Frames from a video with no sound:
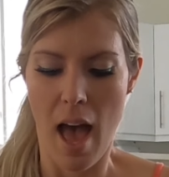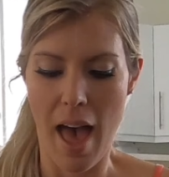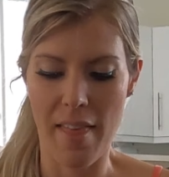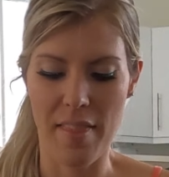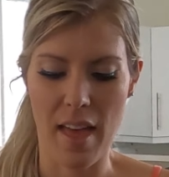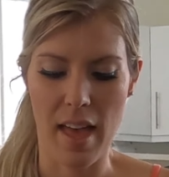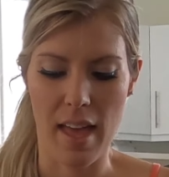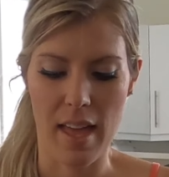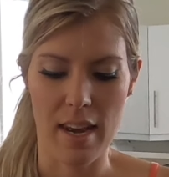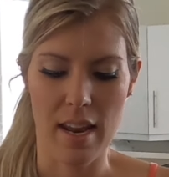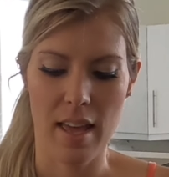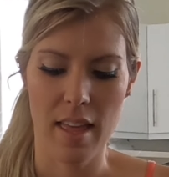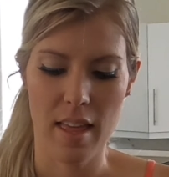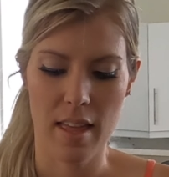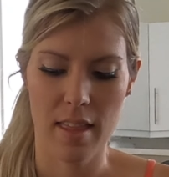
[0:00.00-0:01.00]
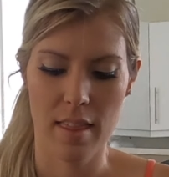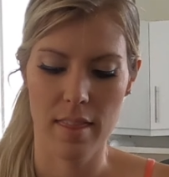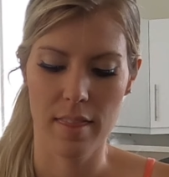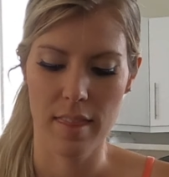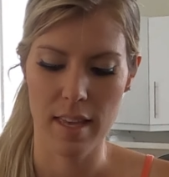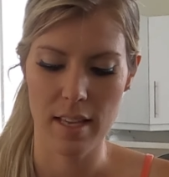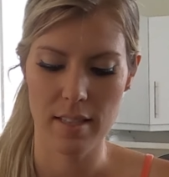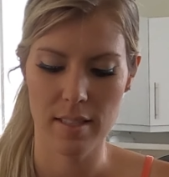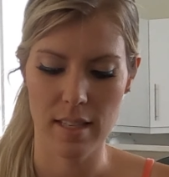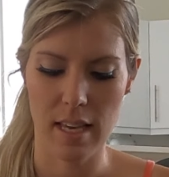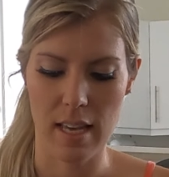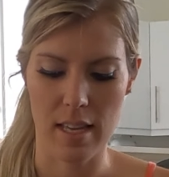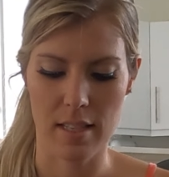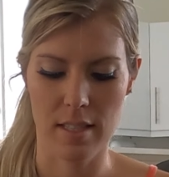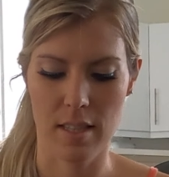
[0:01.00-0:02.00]
and then this
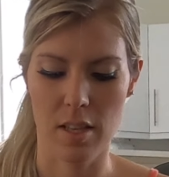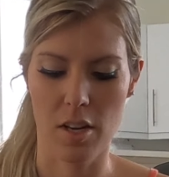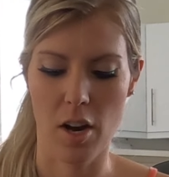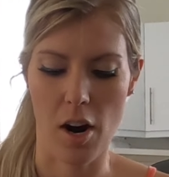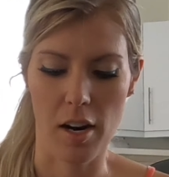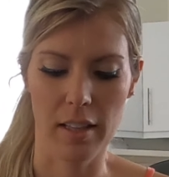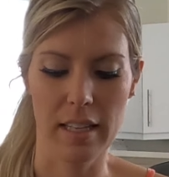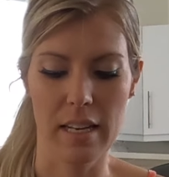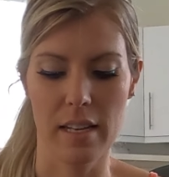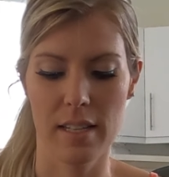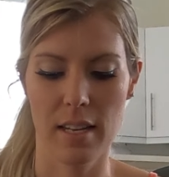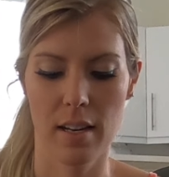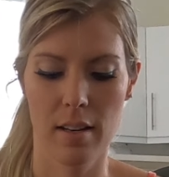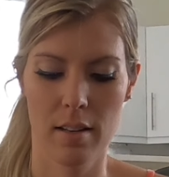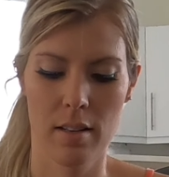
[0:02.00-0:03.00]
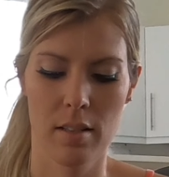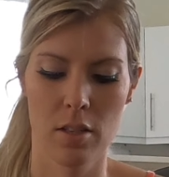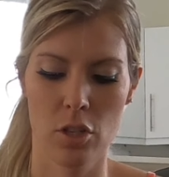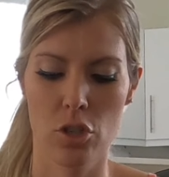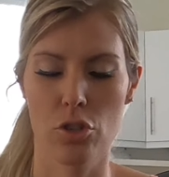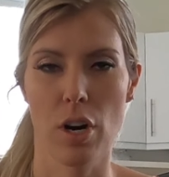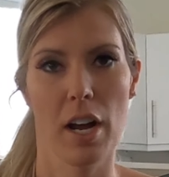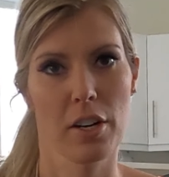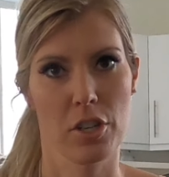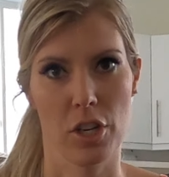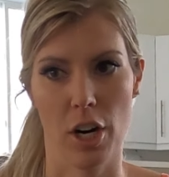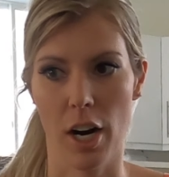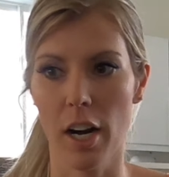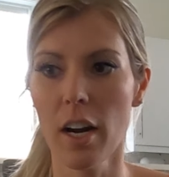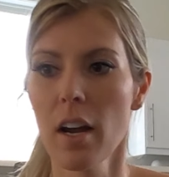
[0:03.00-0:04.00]
is the garland
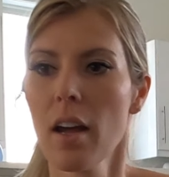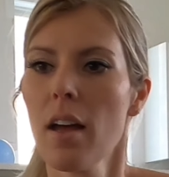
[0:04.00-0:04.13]
structure,